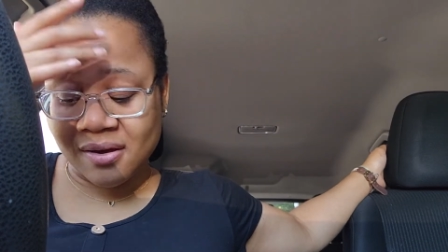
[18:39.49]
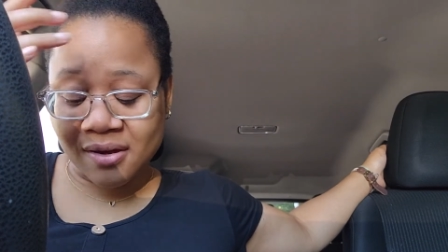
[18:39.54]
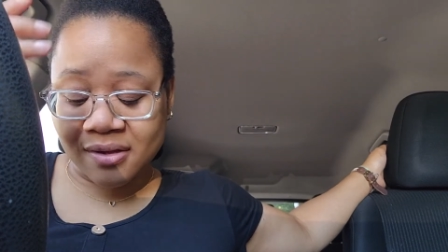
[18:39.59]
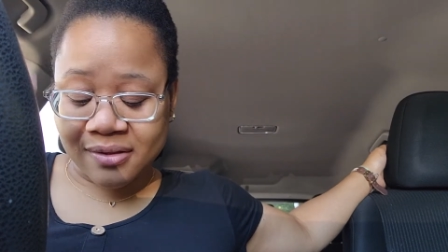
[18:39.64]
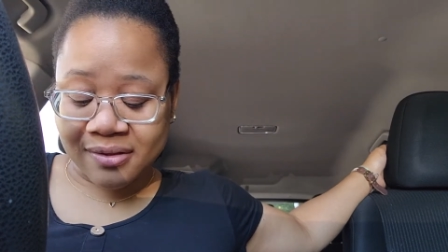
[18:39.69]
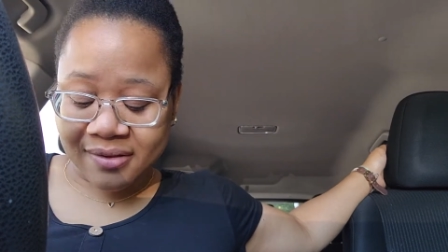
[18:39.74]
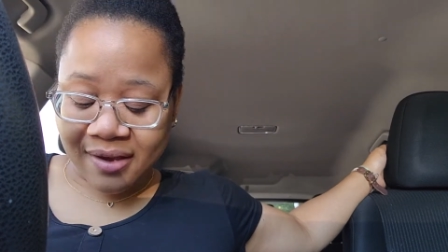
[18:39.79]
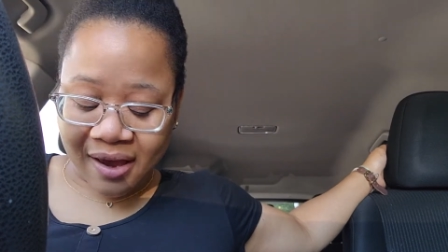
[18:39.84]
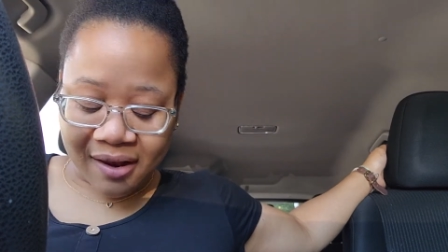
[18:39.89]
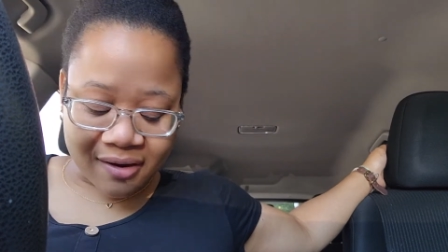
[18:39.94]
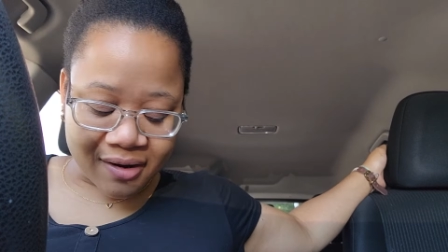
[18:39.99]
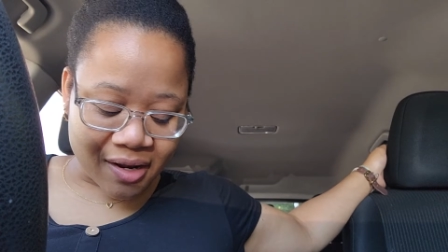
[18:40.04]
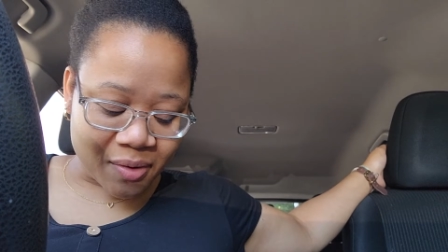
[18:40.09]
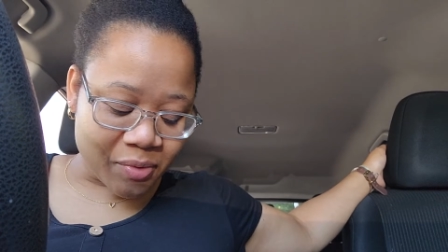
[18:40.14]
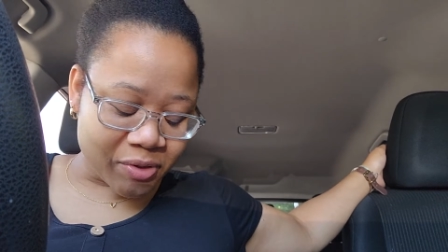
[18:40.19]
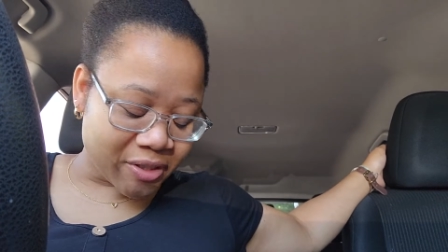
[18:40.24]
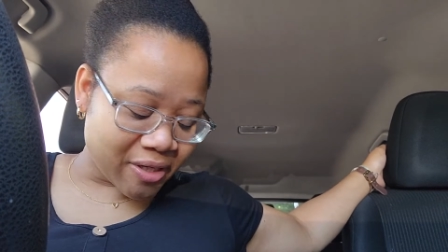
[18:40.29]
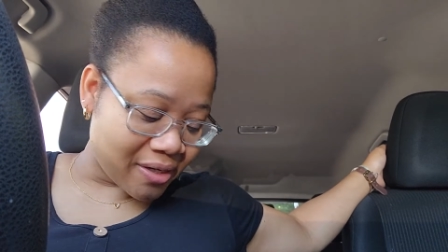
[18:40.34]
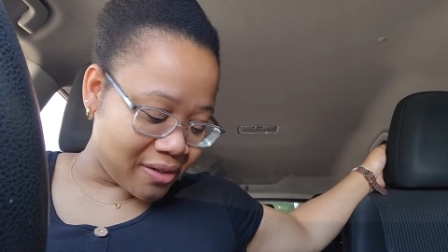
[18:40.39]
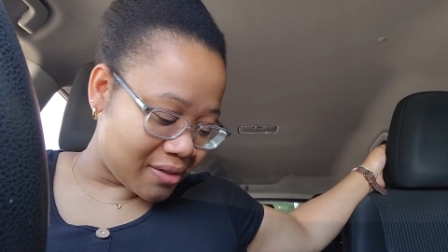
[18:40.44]
on Saturday,
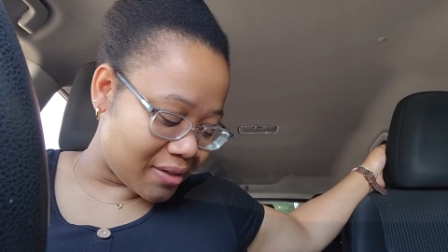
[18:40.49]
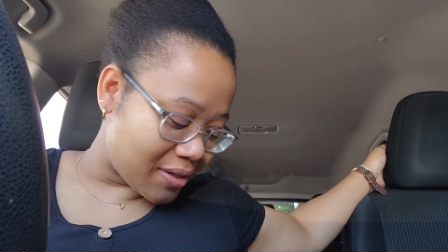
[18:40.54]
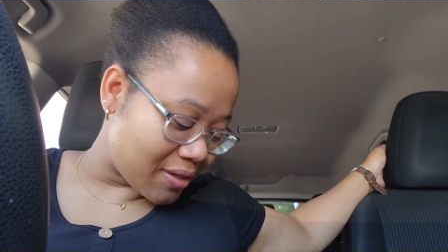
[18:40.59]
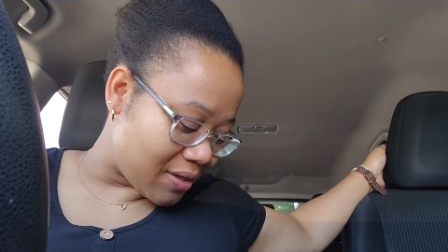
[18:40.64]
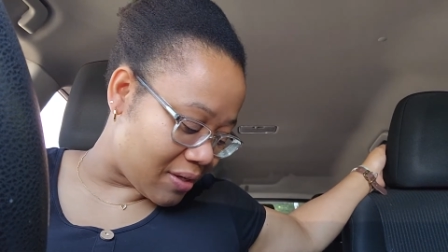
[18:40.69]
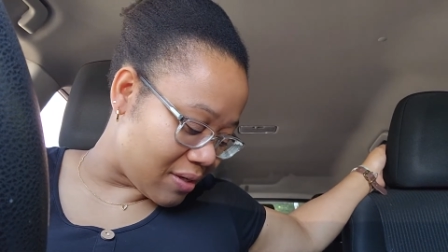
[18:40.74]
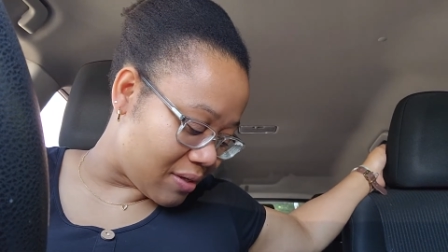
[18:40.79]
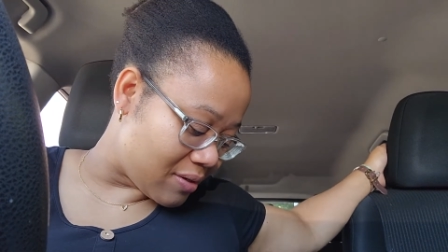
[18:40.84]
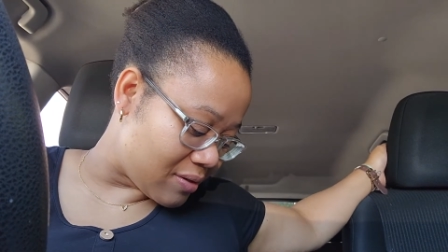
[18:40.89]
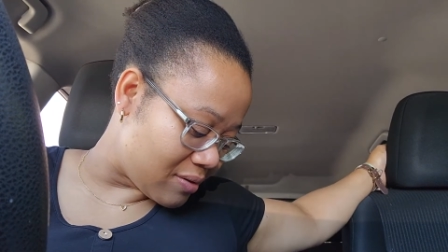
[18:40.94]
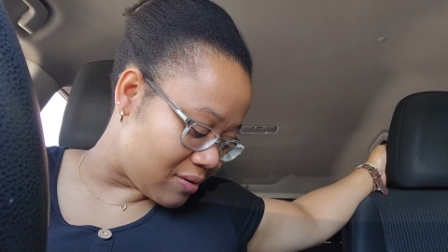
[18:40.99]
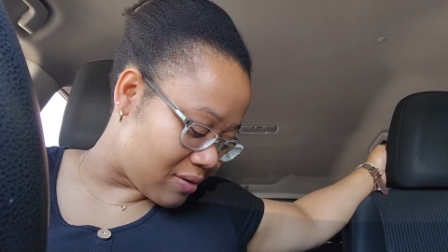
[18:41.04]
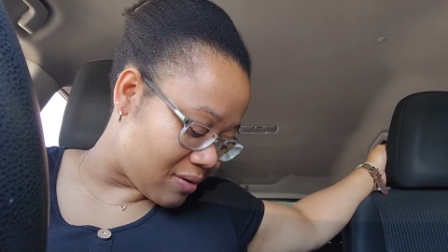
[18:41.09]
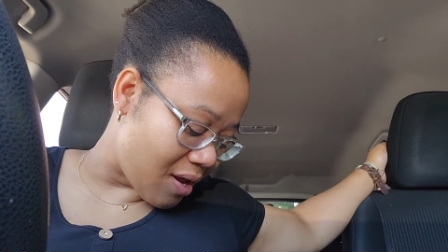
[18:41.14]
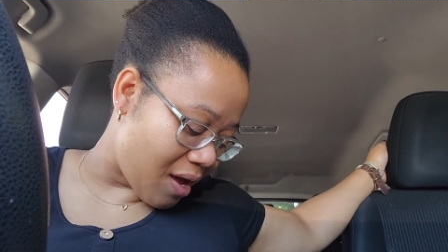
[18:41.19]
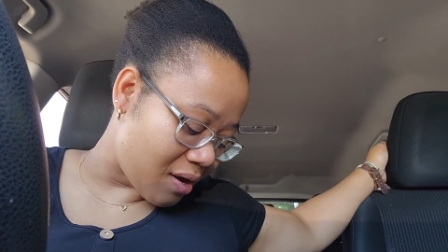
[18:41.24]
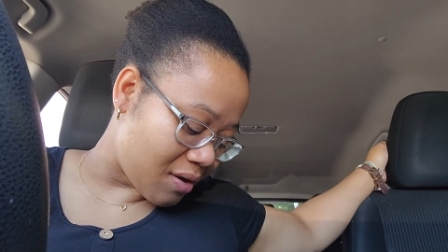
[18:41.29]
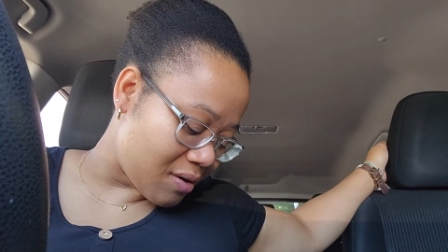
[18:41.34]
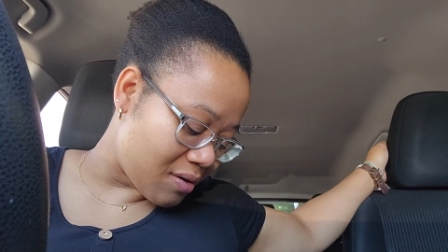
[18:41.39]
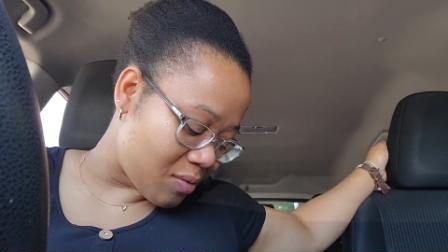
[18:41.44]
which I did, the
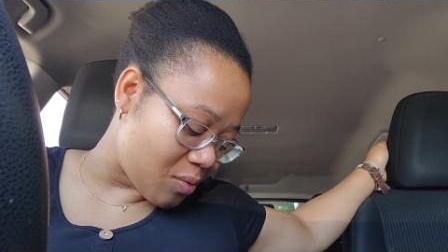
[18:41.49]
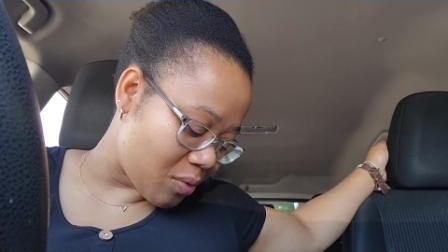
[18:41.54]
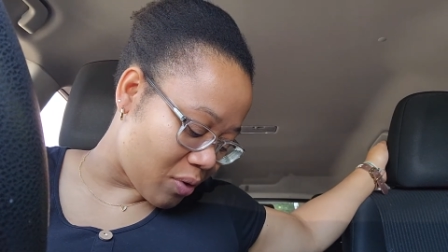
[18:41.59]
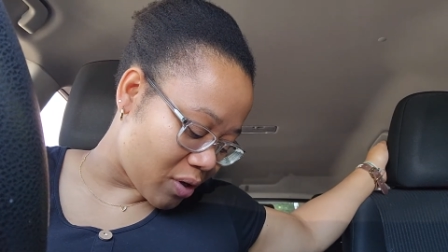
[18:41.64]
NACA